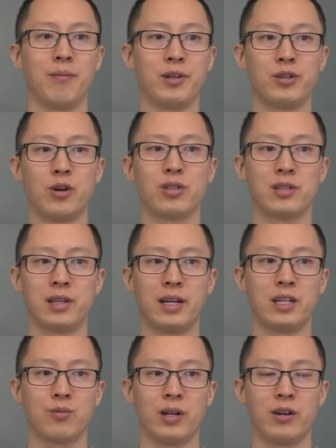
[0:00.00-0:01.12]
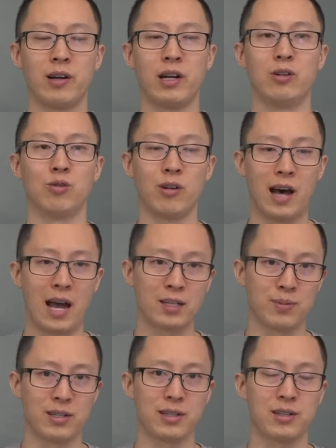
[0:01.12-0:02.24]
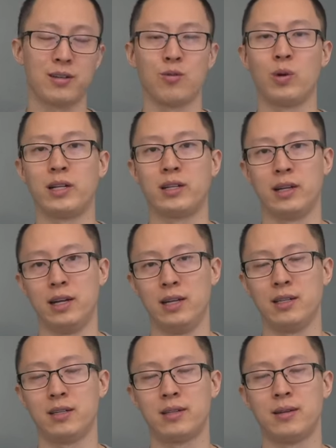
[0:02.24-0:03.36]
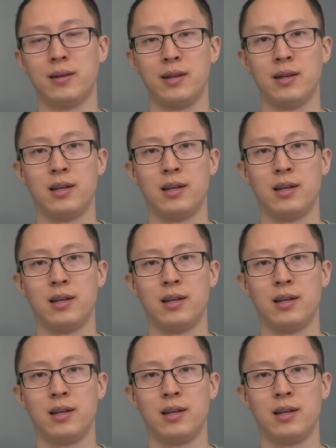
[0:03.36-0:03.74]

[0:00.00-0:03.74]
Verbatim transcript: Um, there's no sensation when you're in a relaxed position, which is